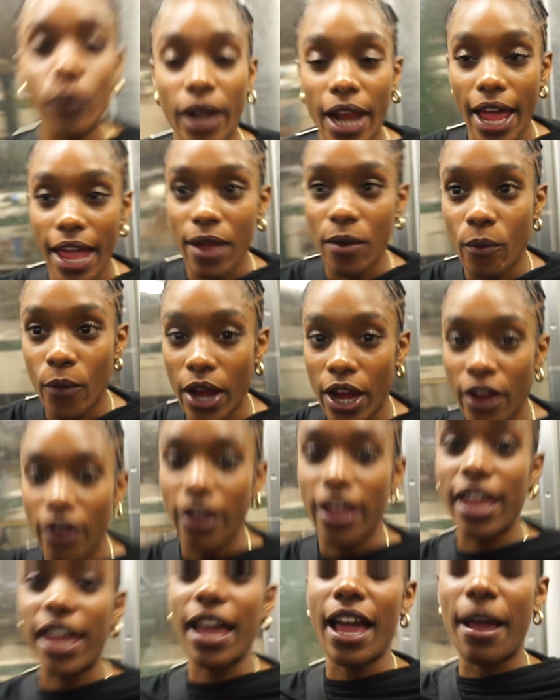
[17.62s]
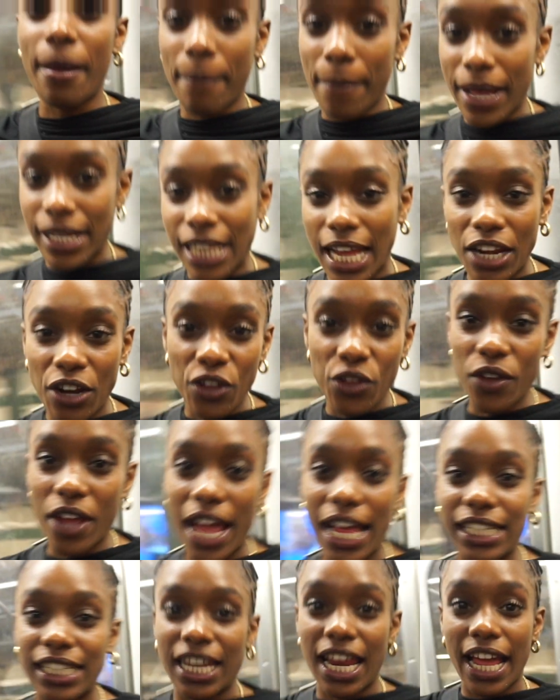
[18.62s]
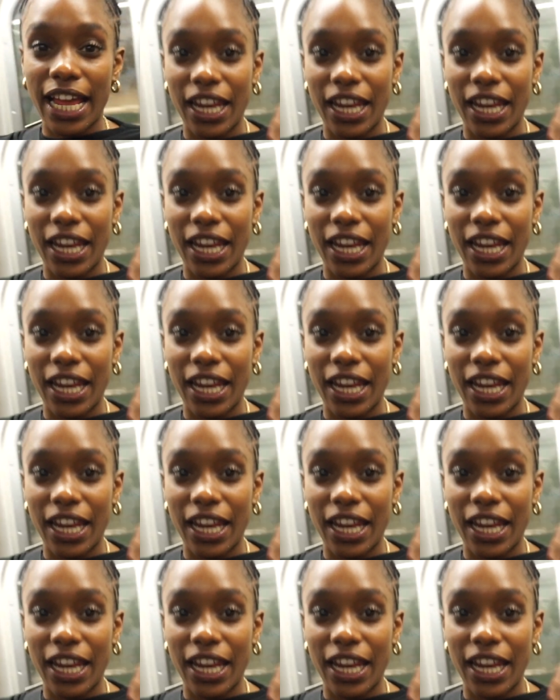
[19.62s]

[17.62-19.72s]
What I am wearing, because I know you guys are not